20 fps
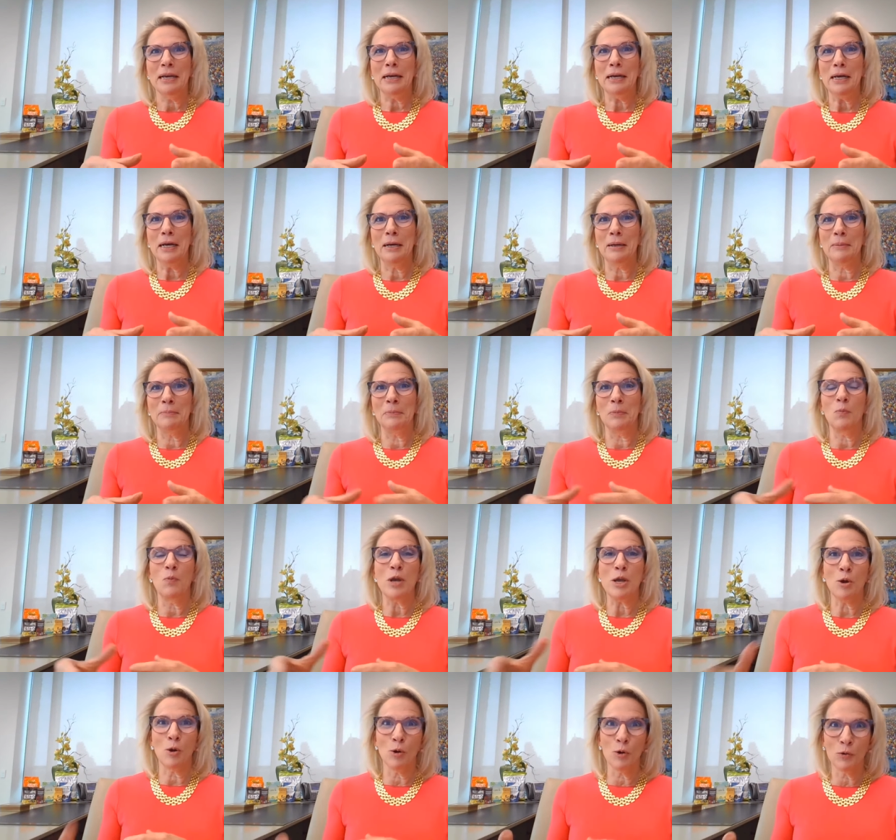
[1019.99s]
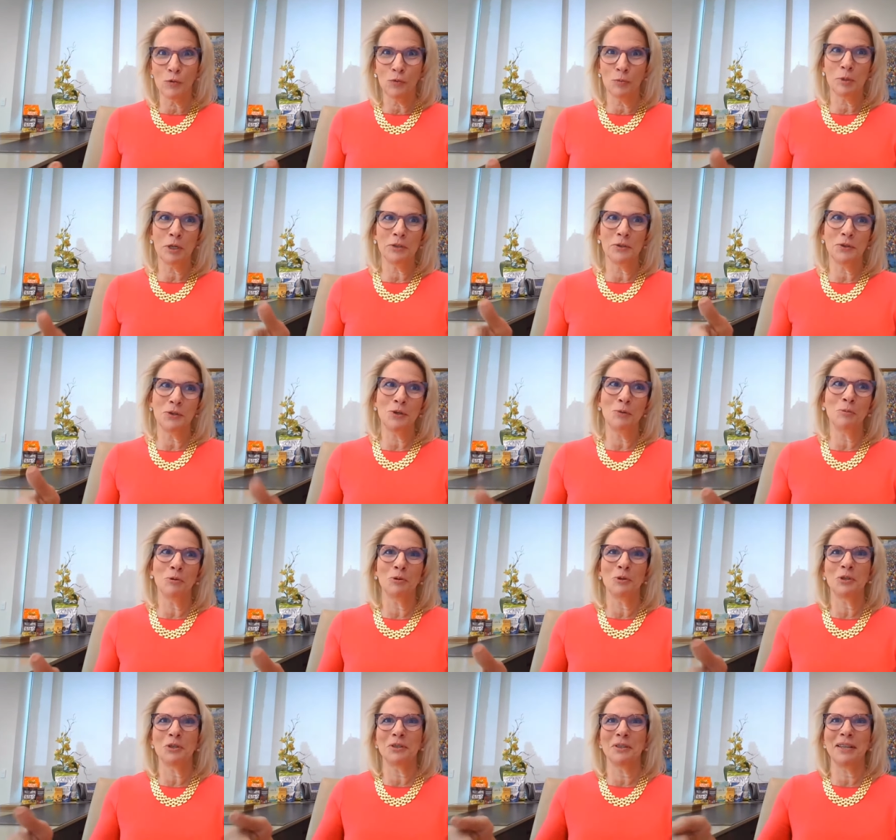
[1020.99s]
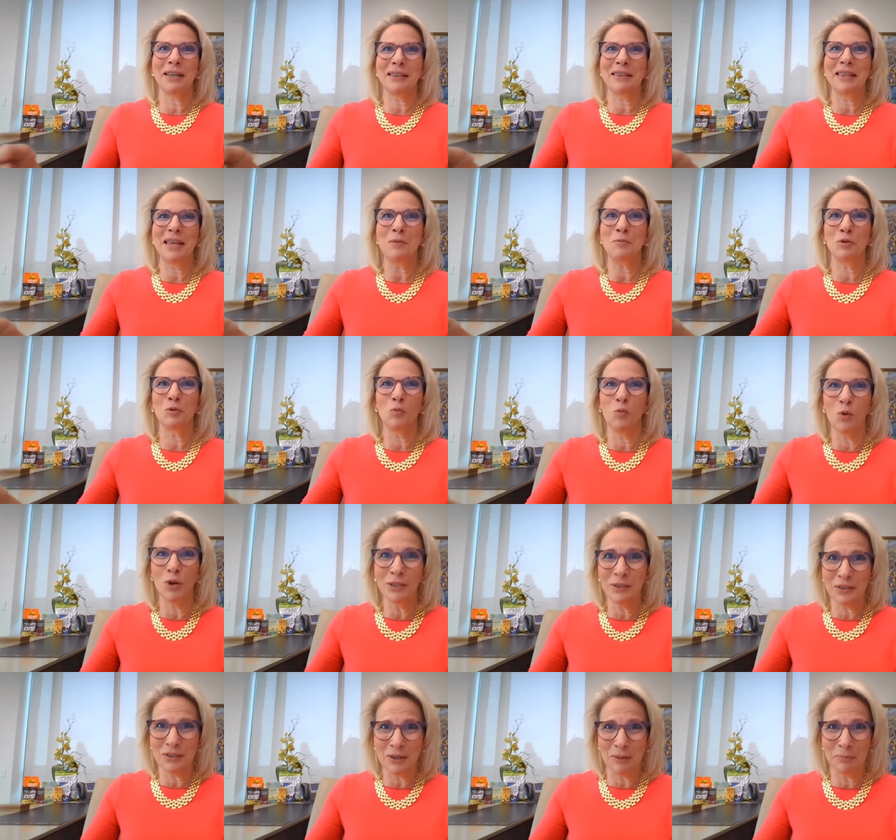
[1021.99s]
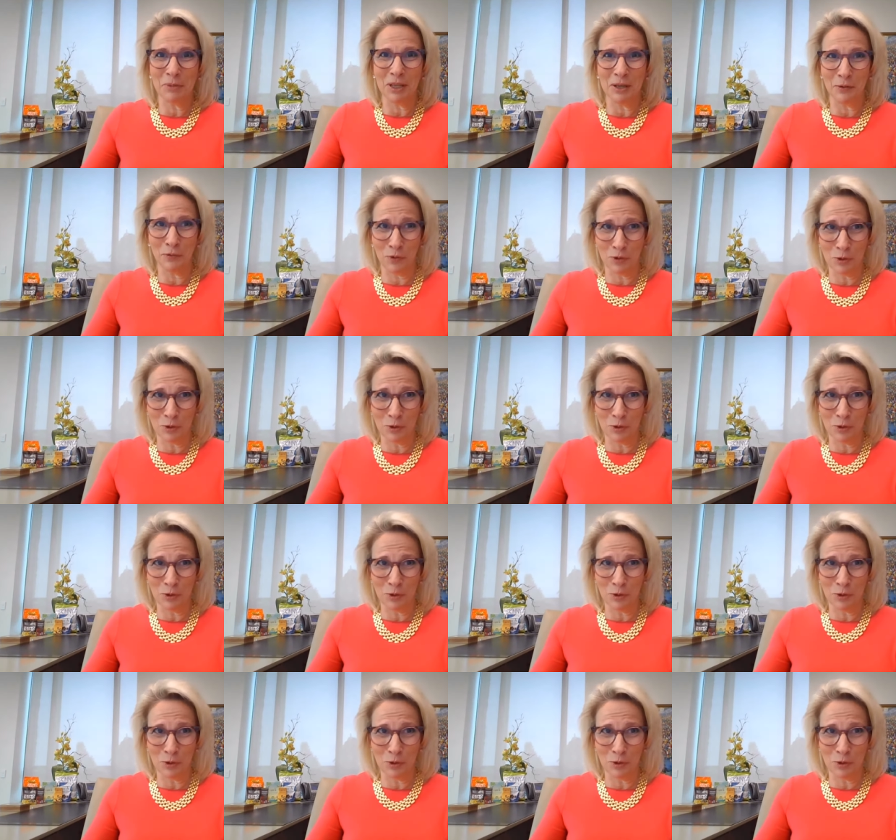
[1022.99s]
Um, we heard from consumers that they would want something